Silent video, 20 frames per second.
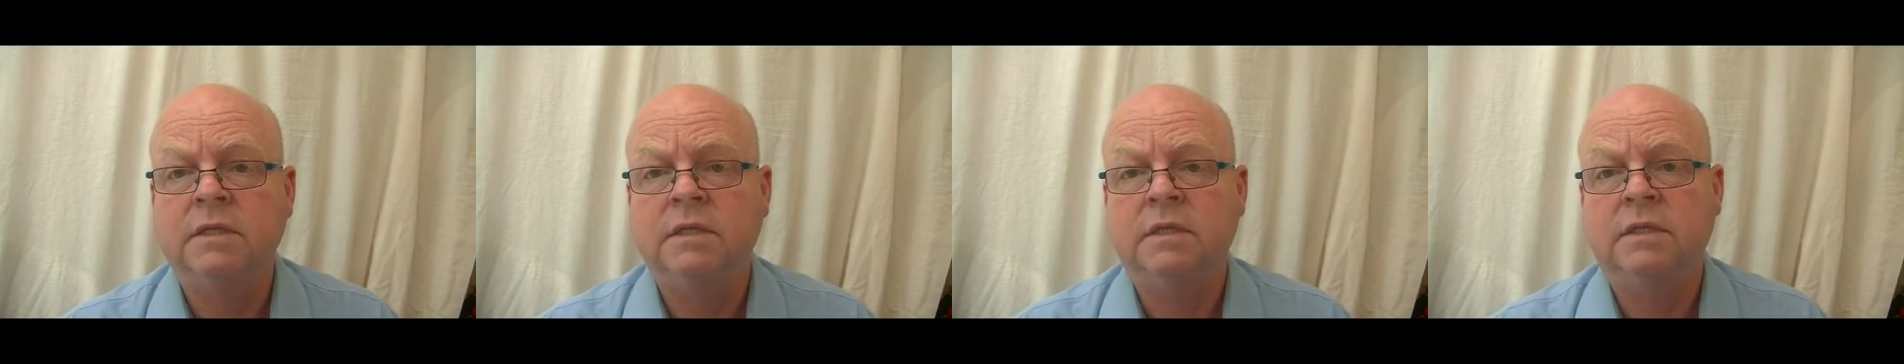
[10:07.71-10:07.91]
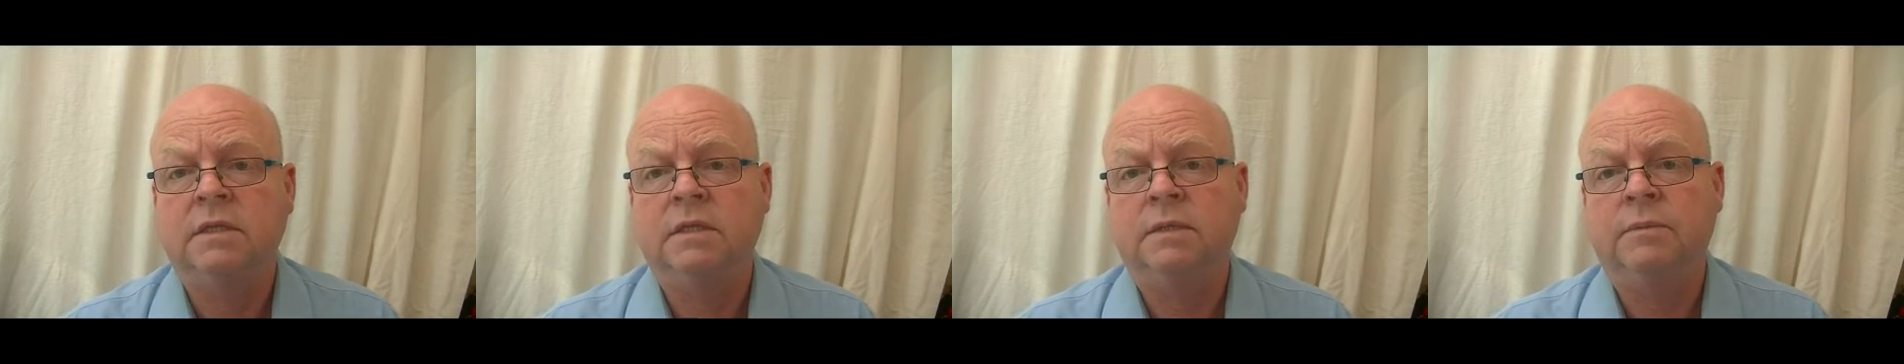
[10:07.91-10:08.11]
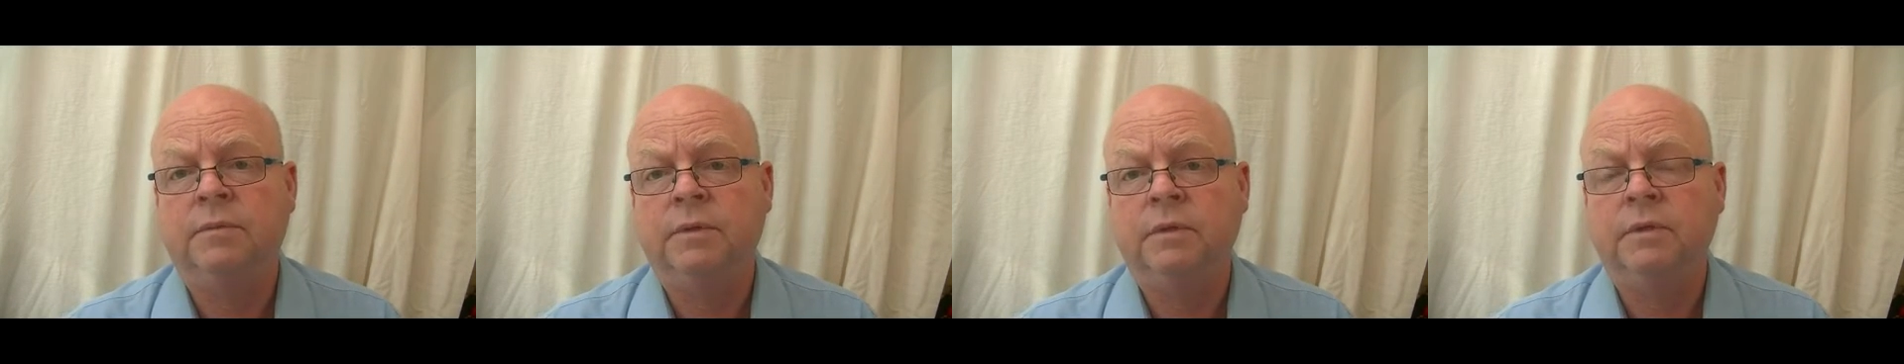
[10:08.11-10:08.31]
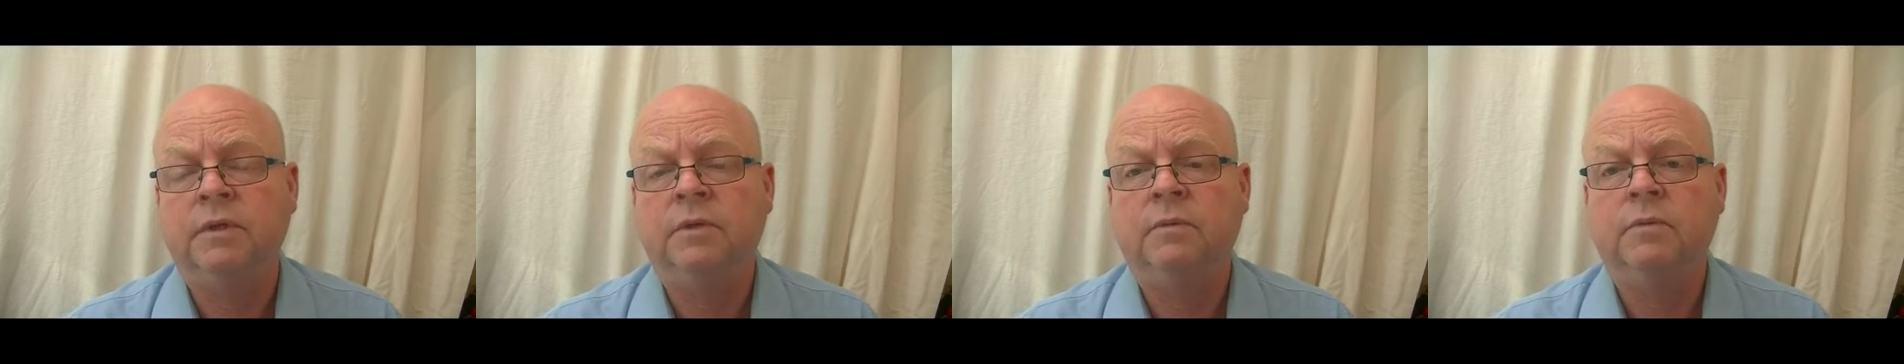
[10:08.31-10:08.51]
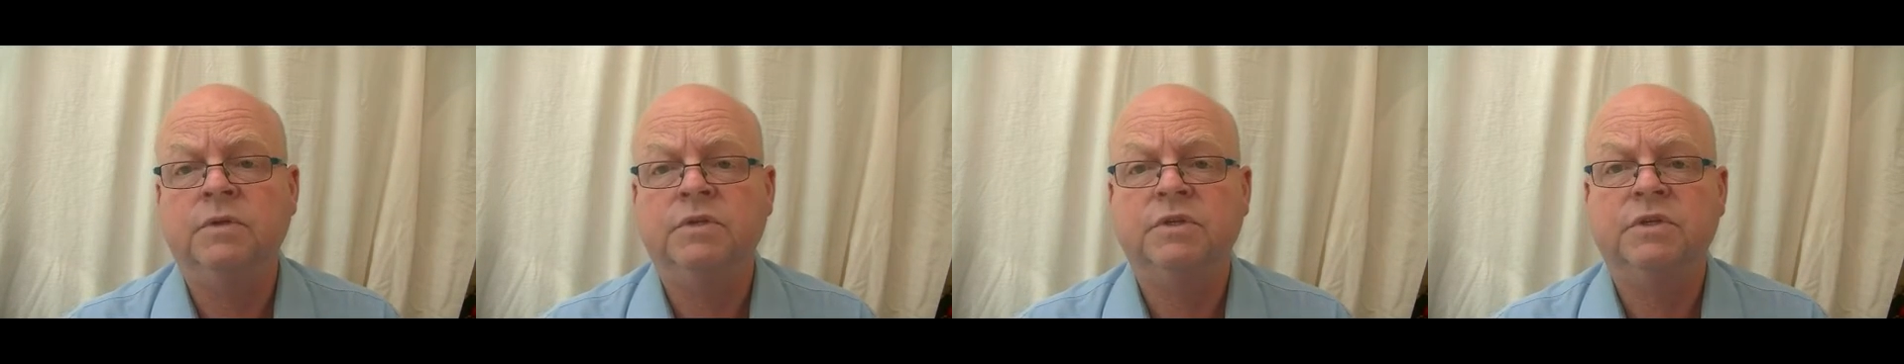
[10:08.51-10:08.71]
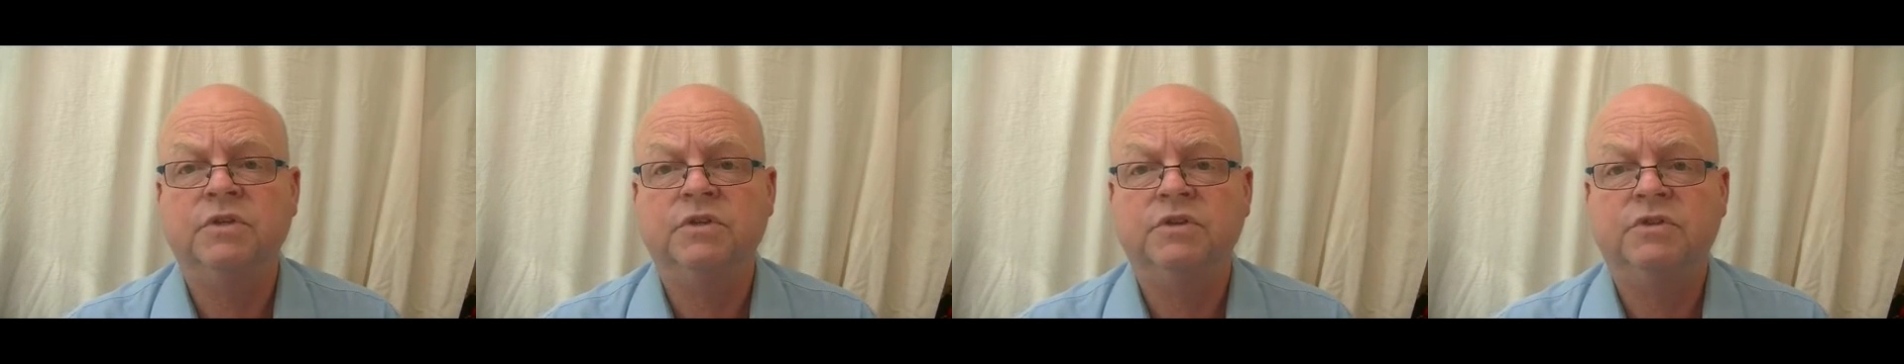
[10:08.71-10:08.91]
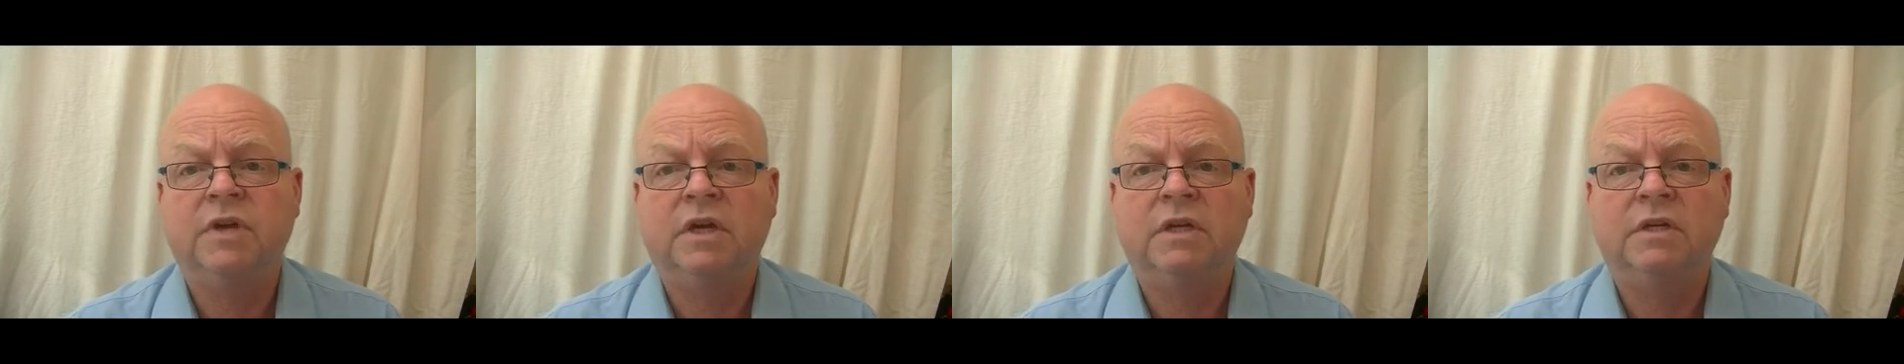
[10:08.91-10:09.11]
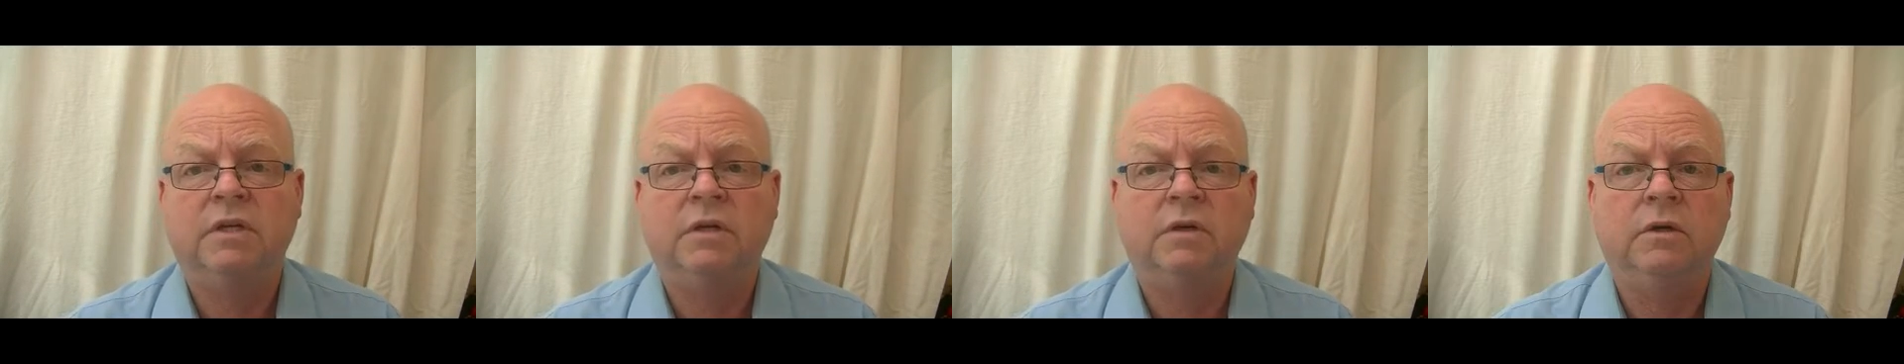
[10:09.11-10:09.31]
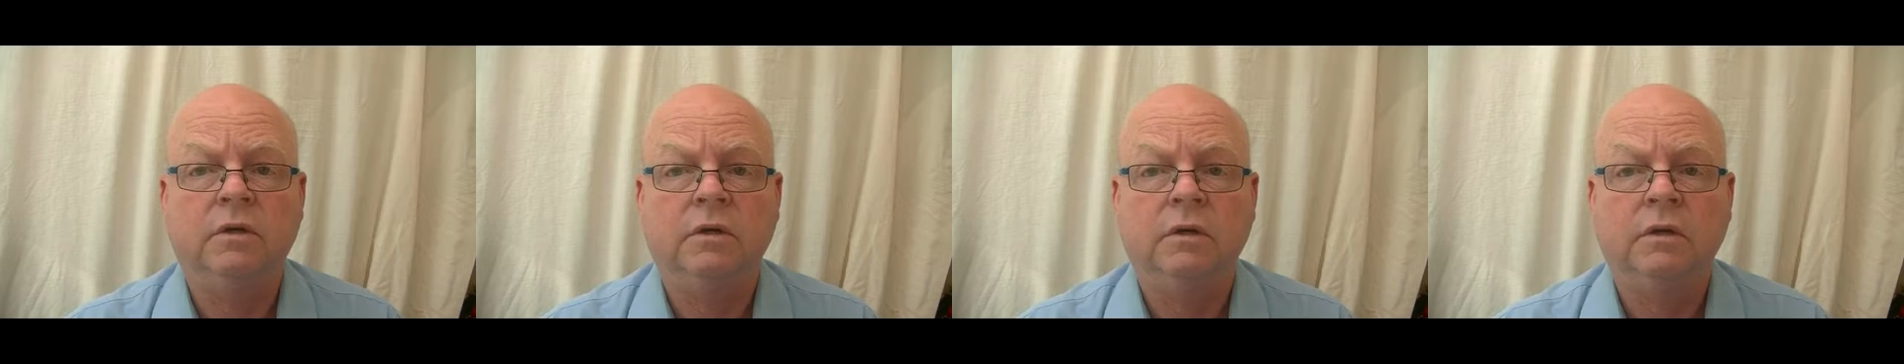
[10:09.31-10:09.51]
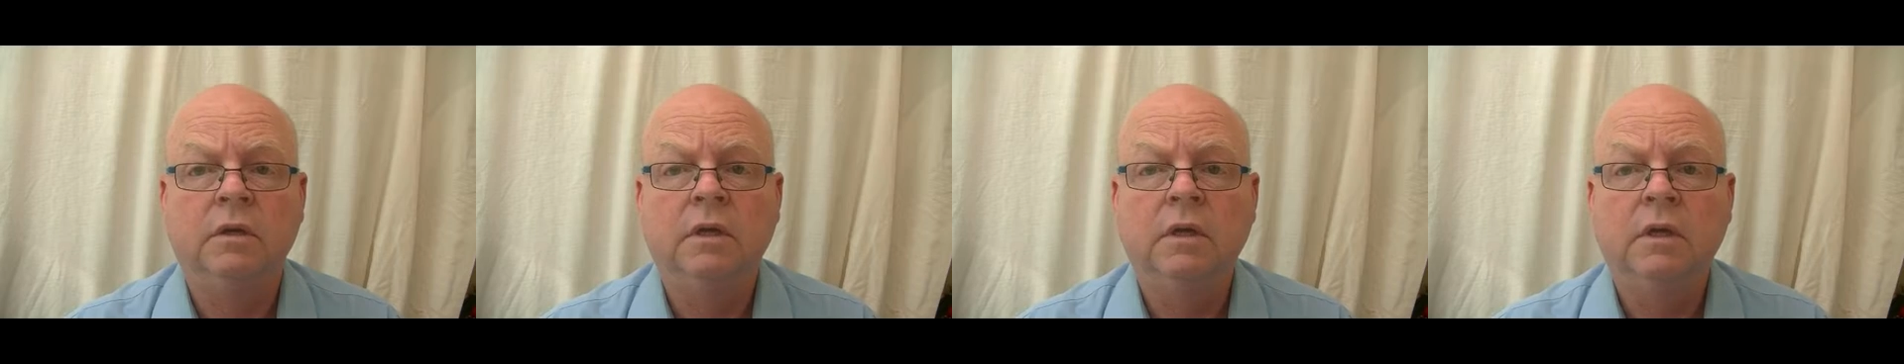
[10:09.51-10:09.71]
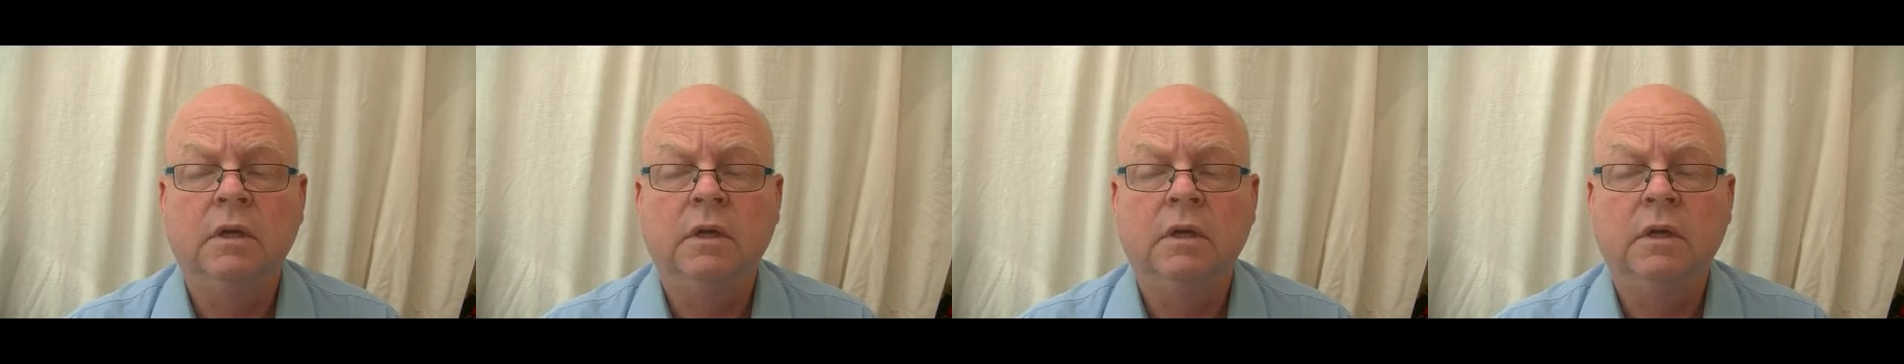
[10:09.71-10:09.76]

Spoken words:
that the building was constructed on.